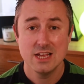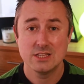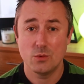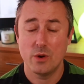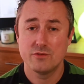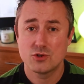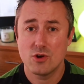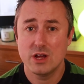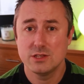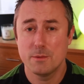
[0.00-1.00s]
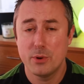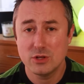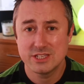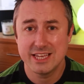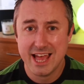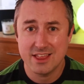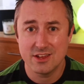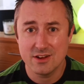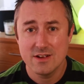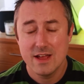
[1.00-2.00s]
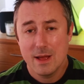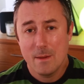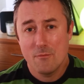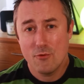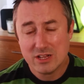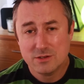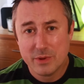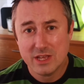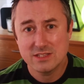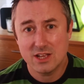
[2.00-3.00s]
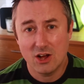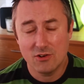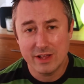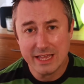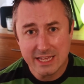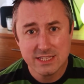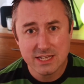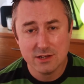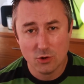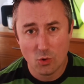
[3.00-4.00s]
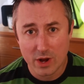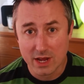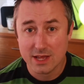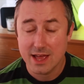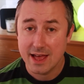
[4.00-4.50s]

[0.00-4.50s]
So I've tried to put together recipes that are easy and quick.